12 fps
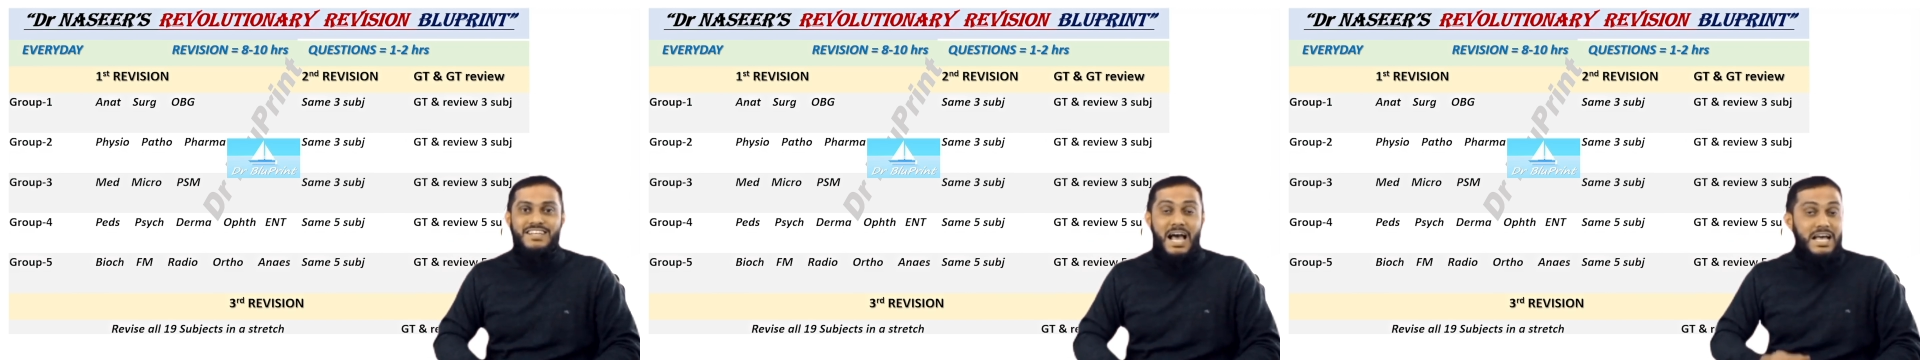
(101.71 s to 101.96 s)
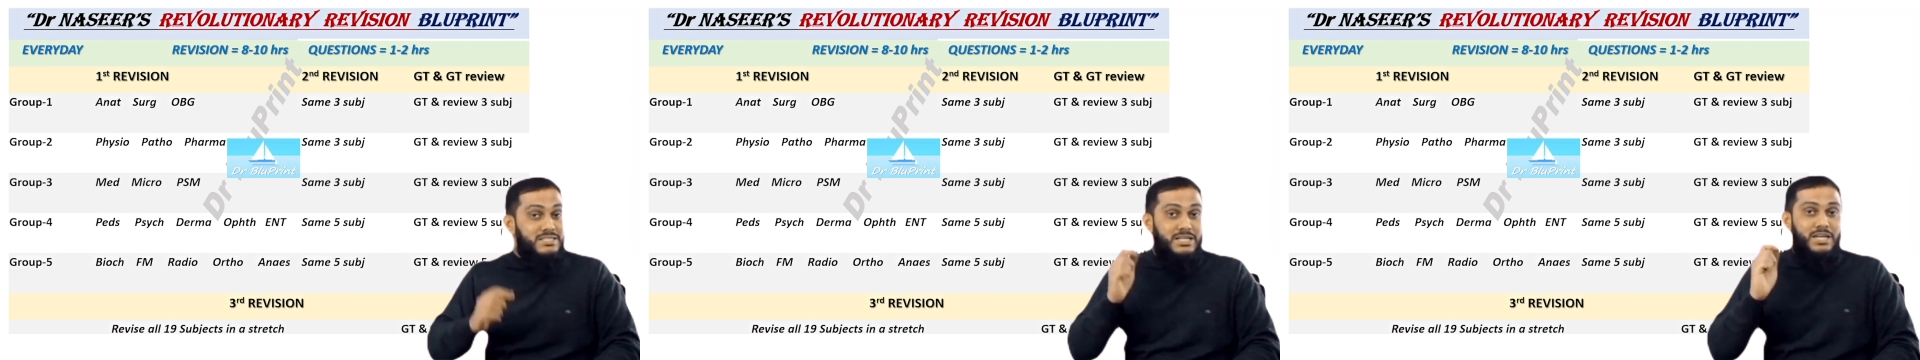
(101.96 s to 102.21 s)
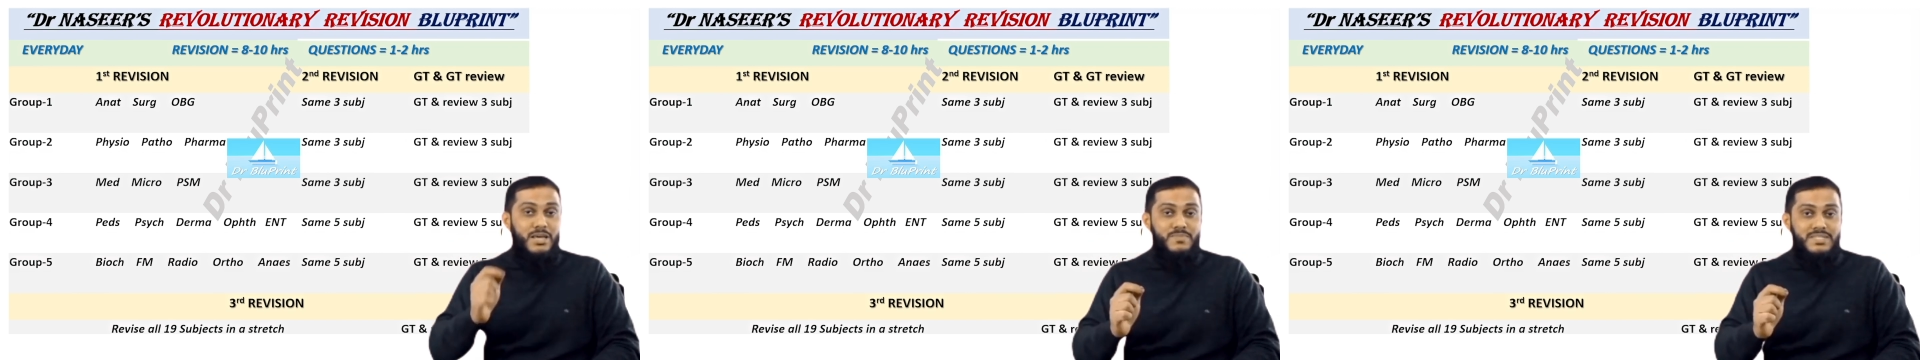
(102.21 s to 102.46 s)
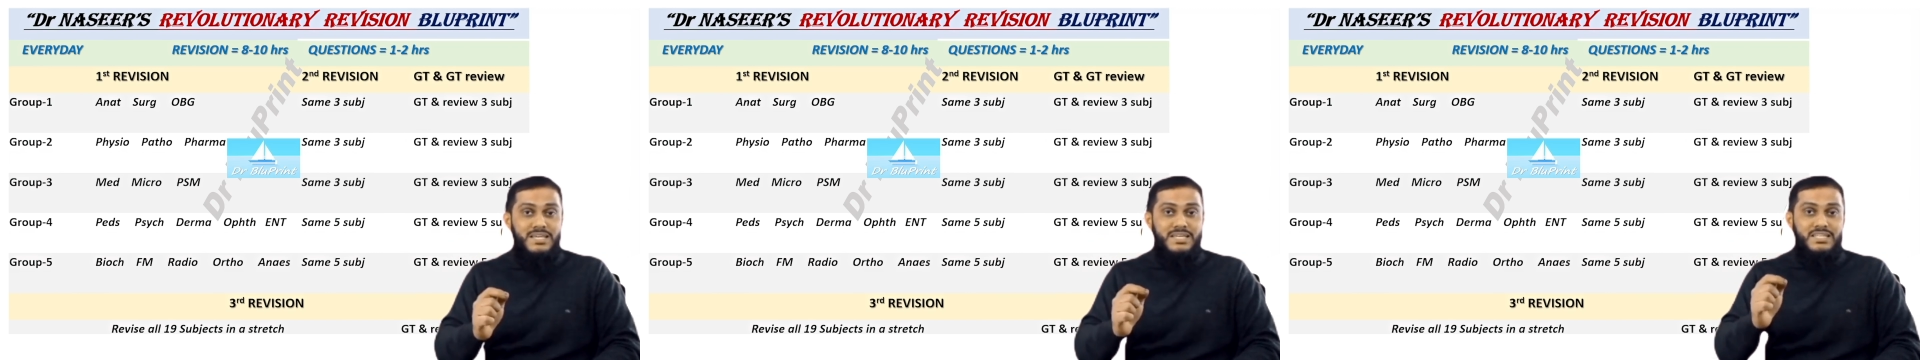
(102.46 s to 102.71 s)
As the name
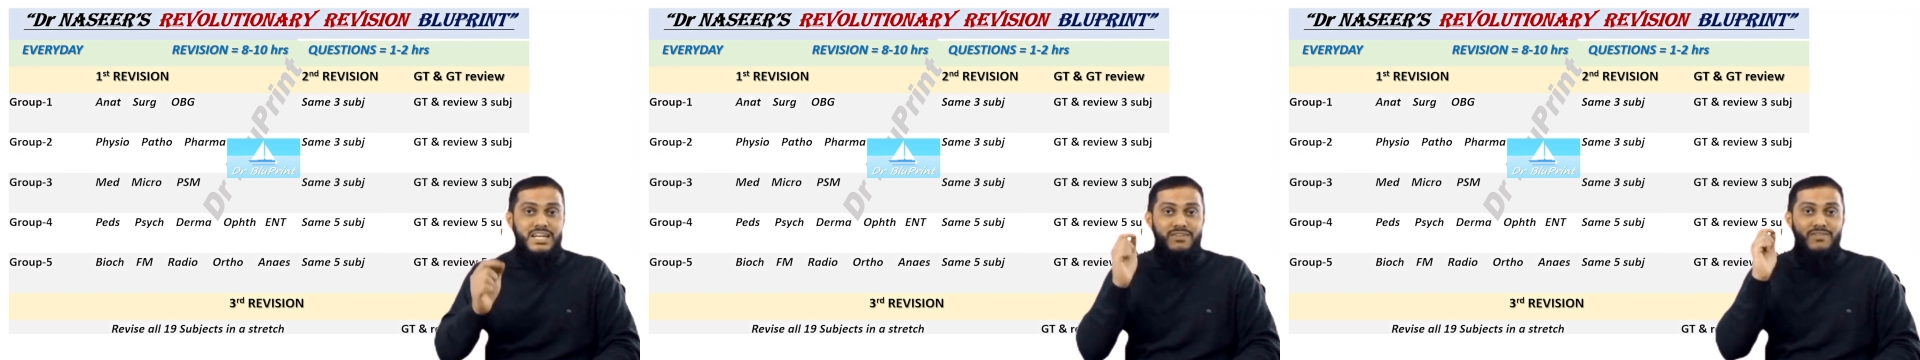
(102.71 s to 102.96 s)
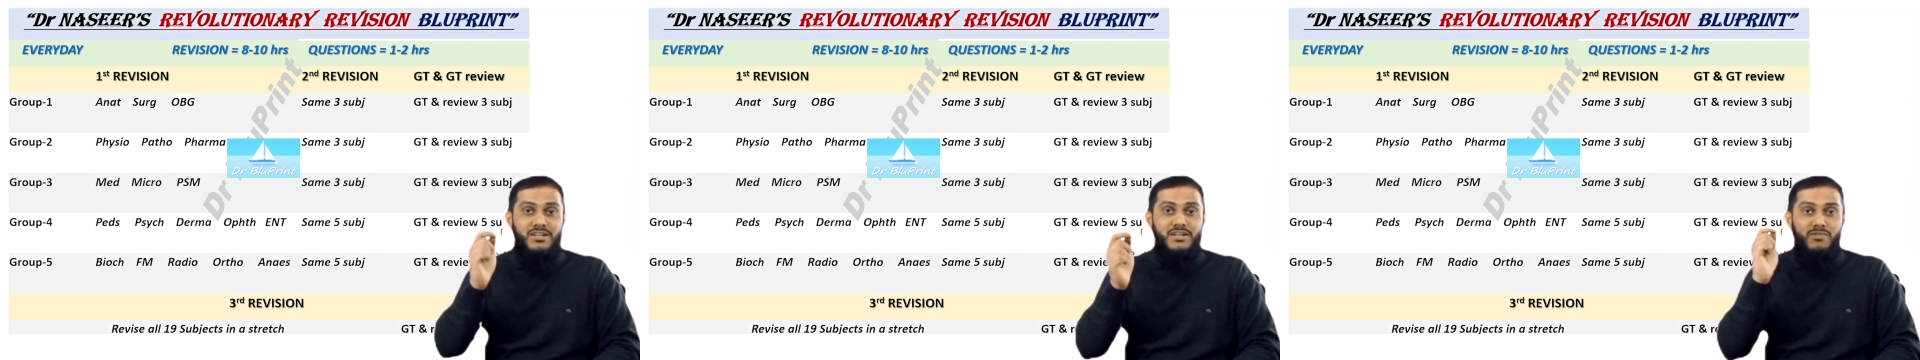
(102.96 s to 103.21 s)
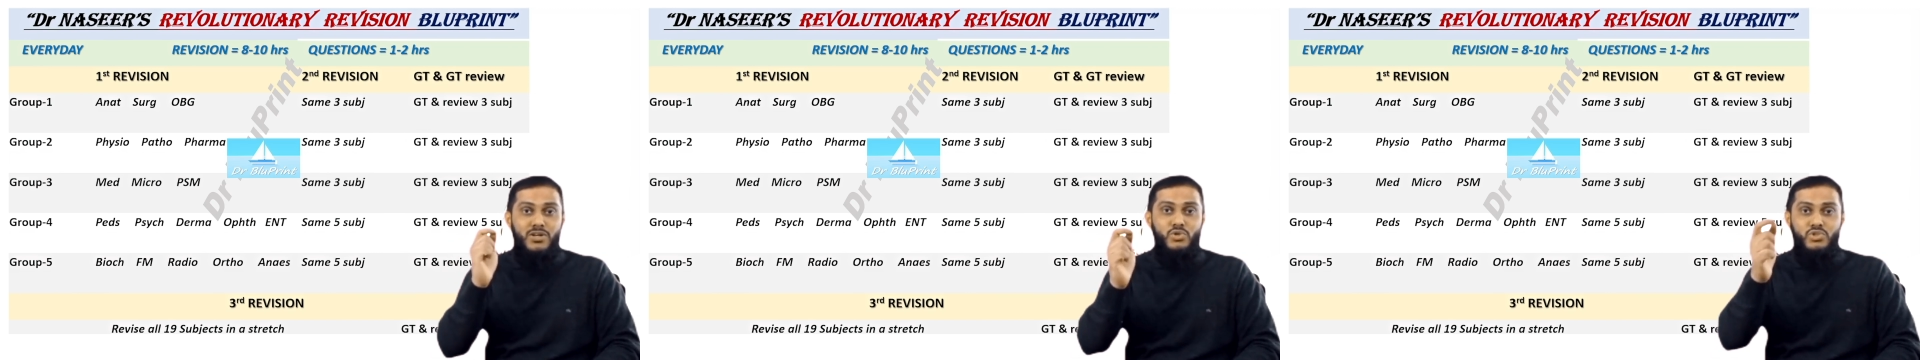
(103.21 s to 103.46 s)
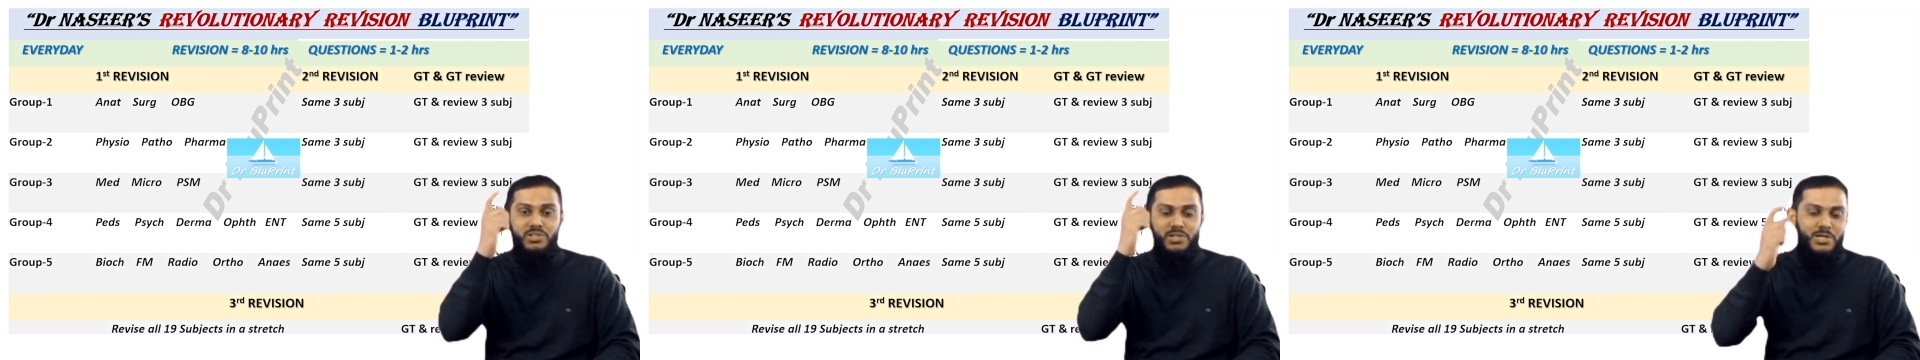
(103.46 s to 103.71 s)
says, it will
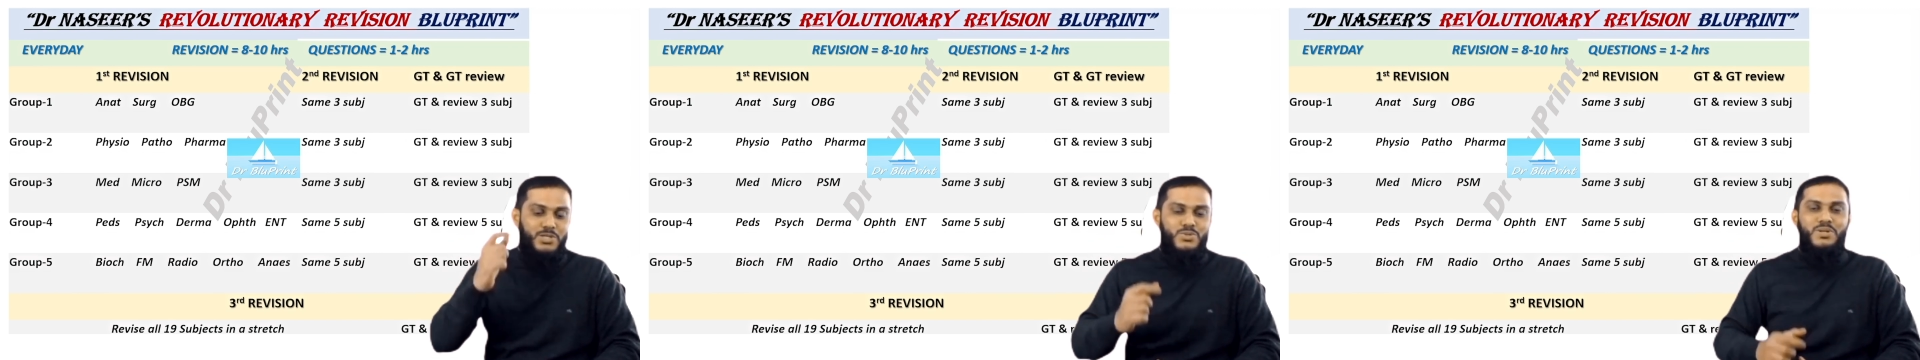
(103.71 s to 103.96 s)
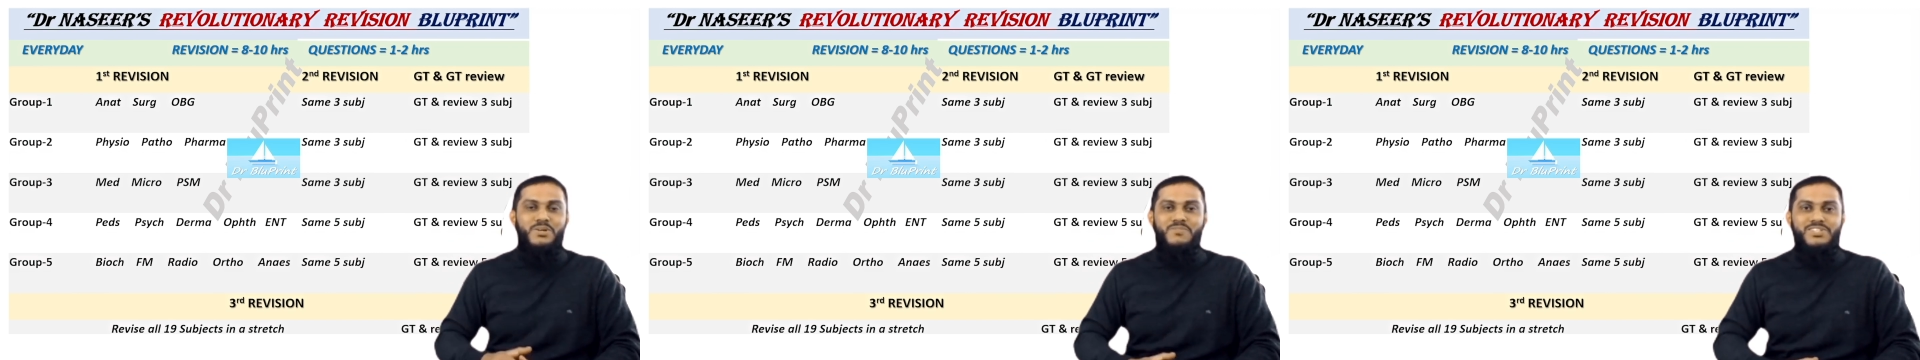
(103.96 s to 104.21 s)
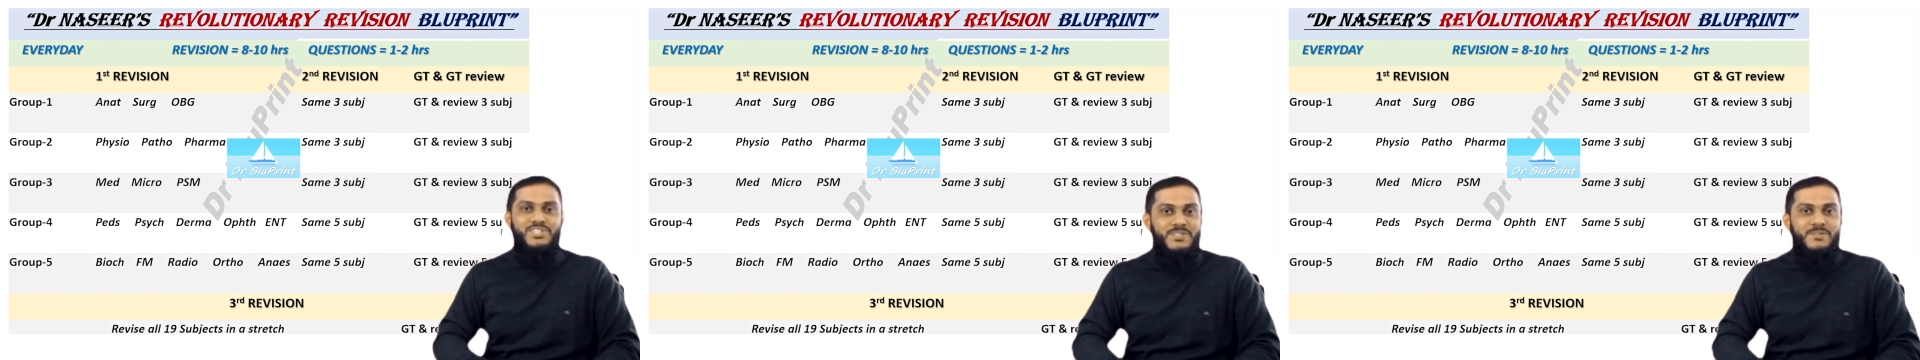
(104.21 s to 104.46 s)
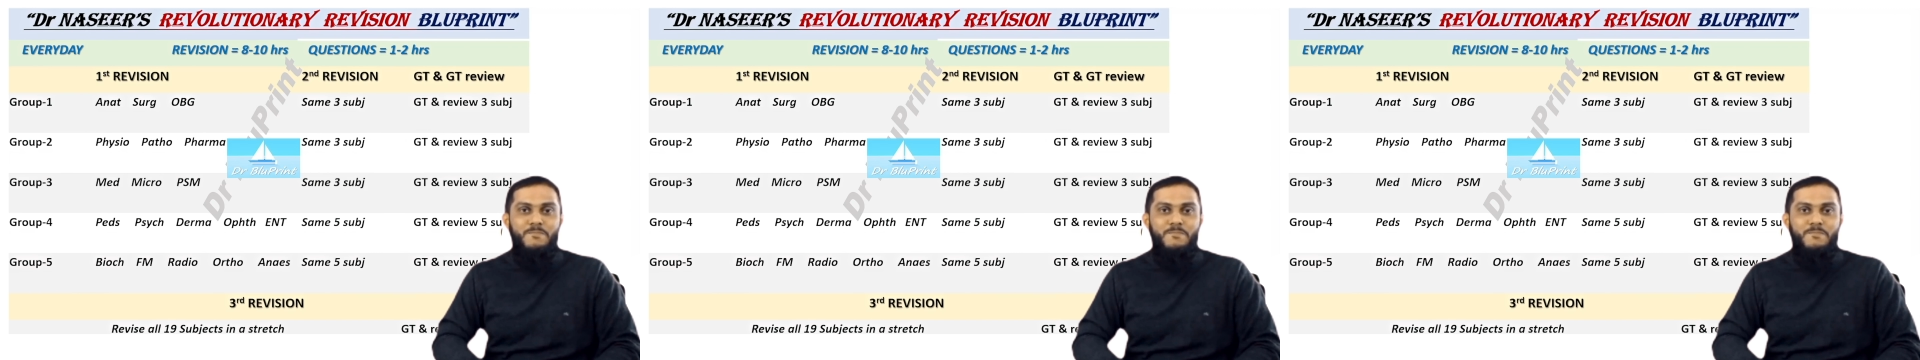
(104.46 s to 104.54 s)
revolutionize your revision.